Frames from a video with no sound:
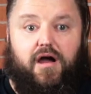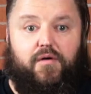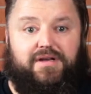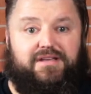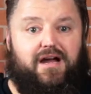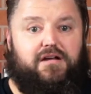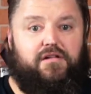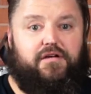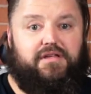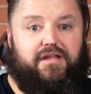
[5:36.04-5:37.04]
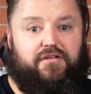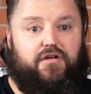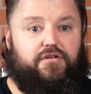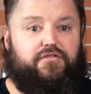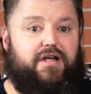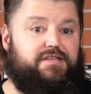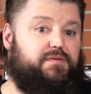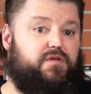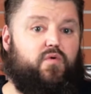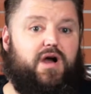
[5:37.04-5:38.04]
I wear dark clothing as it contrasts
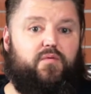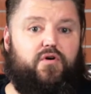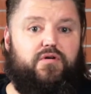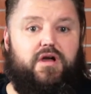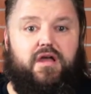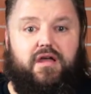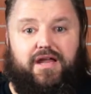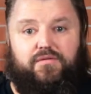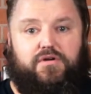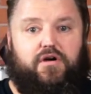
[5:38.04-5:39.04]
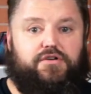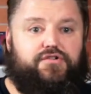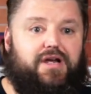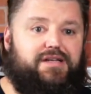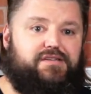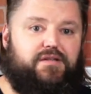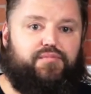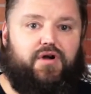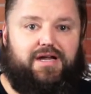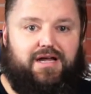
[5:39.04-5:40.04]
with the white wall, and it will contrast to the
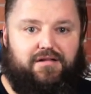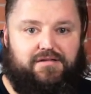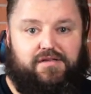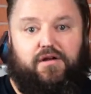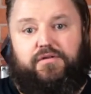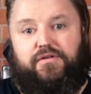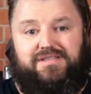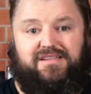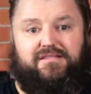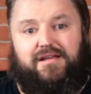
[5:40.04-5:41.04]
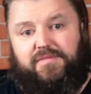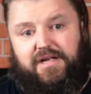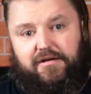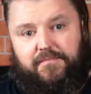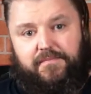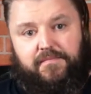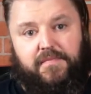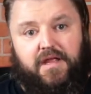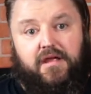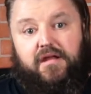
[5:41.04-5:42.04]
bright colours that I'll use in the thumbnail.
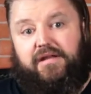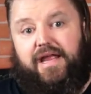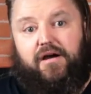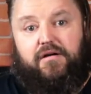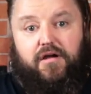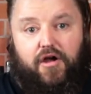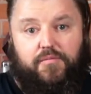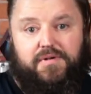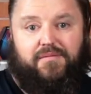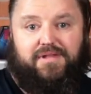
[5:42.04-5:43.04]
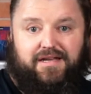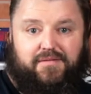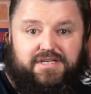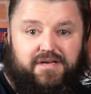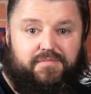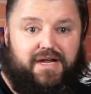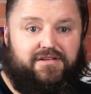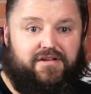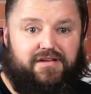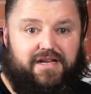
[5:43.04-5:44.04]
Now, open up that image in
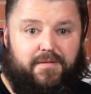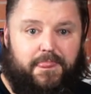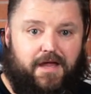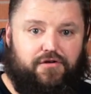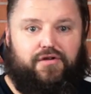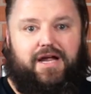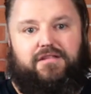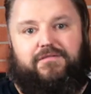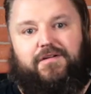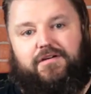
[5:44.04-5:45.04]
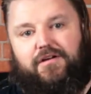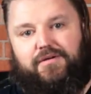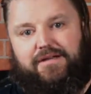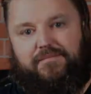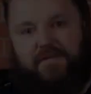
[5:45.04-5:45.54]
paint.net and drag the photo in.